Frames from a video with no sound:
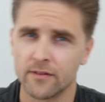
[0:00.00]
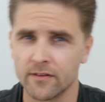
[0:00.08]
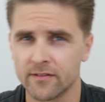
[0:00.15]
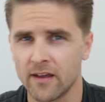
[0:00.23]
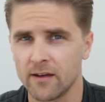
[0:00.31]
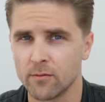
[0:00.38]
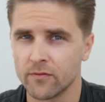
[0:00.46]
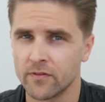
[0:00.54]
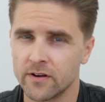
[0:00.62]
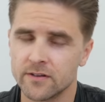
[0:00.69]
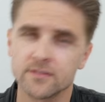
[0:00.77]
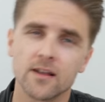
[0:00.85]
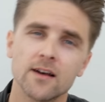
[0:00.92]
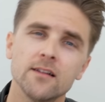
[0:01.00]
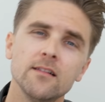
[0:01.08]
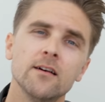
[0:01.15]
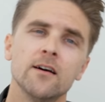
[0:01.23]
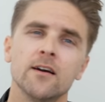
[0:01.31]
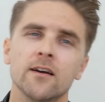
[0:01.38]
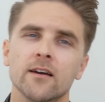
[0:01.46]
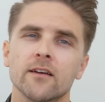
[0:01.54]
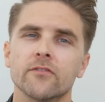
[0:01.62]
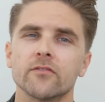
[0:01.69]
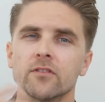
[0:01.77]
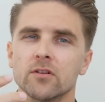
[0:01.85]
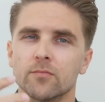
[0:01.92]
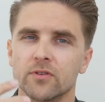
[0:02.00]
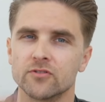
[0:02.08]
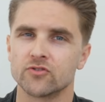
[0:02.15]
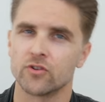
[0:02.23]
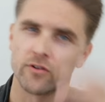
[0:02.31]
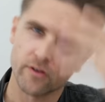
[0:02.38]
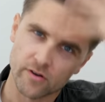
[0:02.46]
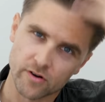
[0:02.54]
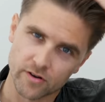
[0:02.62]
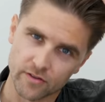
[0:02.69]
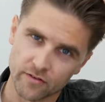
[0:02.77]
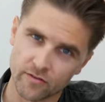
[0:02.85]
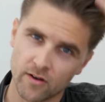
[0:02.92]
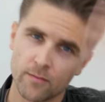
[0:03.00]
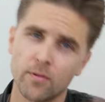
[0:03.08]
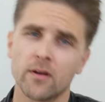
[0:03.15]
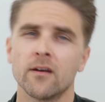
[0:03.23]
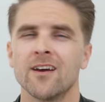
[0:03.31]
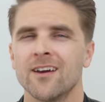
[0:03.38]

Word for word: this type of hairstyle. It's a little bit shorter on the top.